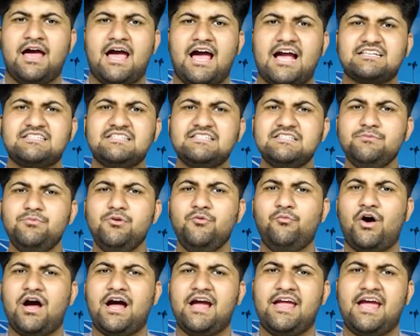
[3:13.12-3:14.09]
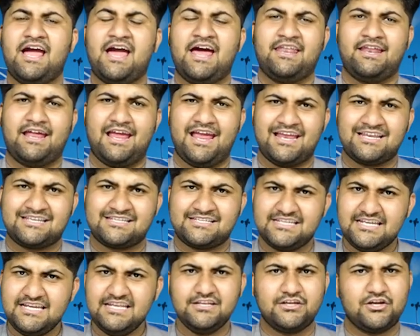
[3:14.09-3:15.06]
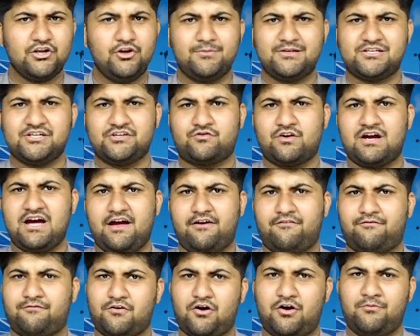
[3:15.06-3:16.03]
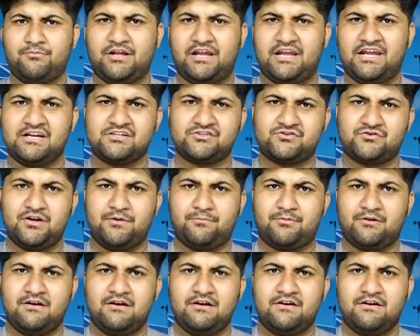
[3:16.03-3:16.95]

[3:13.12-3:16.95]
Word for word: Accessible by an 18-kilometer drive from the airstrip,